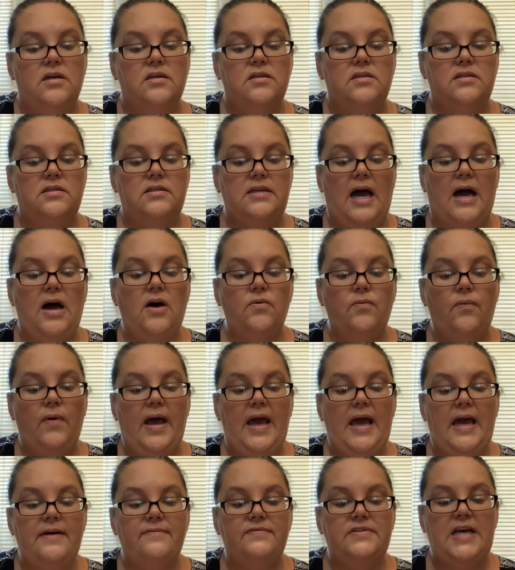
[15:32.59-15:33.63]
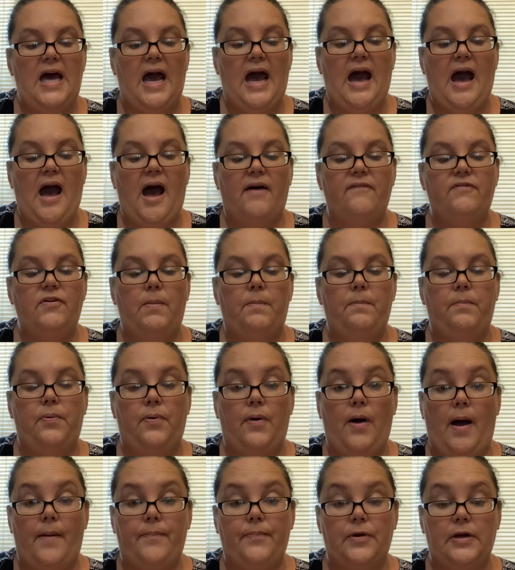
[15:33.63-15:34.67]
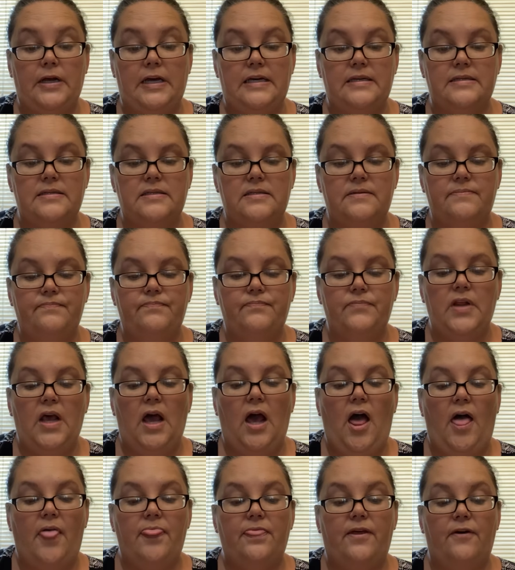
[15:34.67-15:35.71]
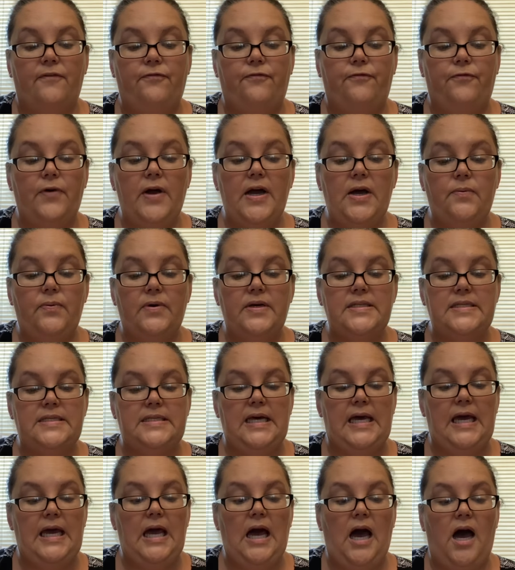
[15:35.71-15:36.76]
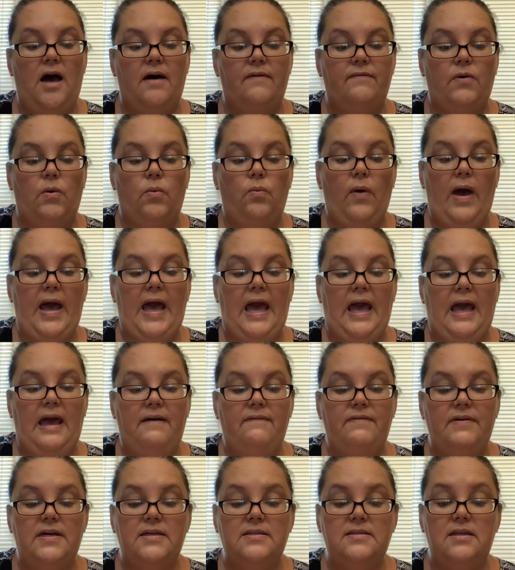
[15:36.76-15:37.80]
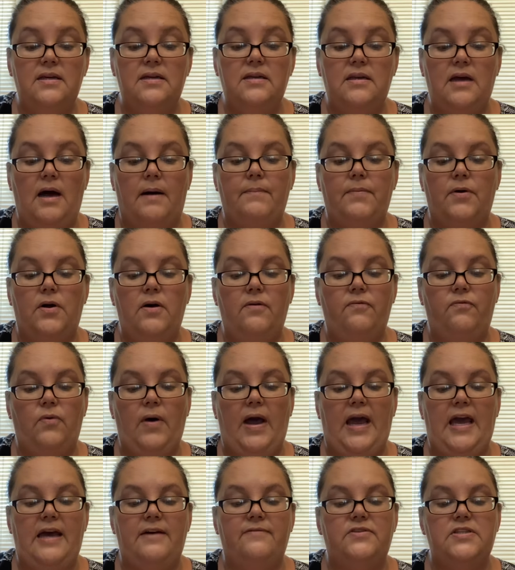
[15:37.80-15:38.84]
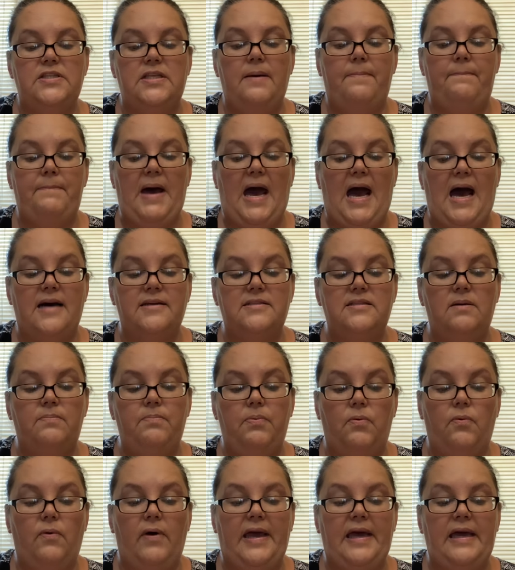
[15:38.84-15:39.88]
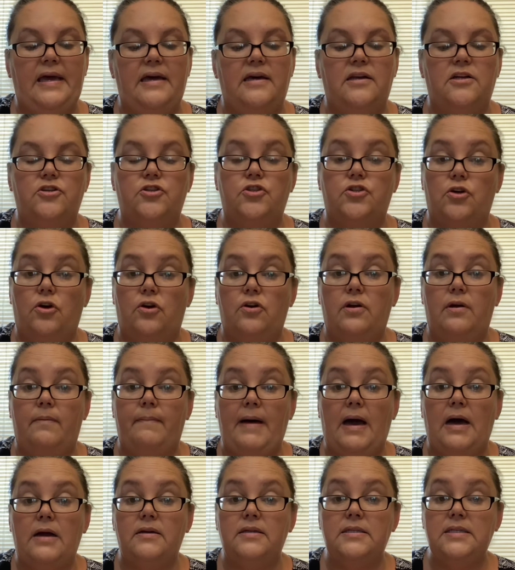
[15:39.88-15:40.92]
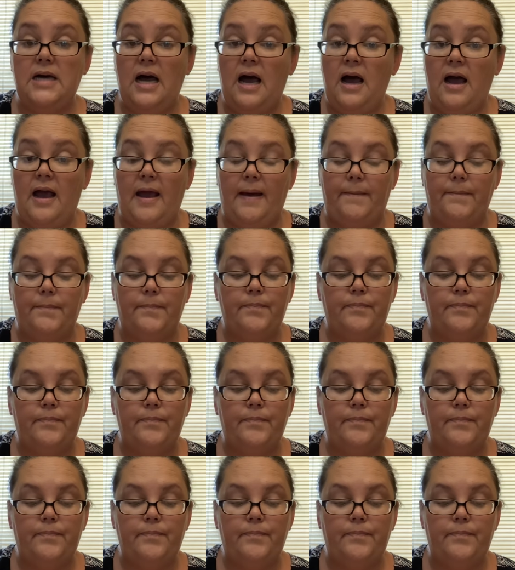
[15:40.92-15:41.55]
Sound waves have properties. The frequency of a wave is the number of waves that pass a point in a certain amount of time.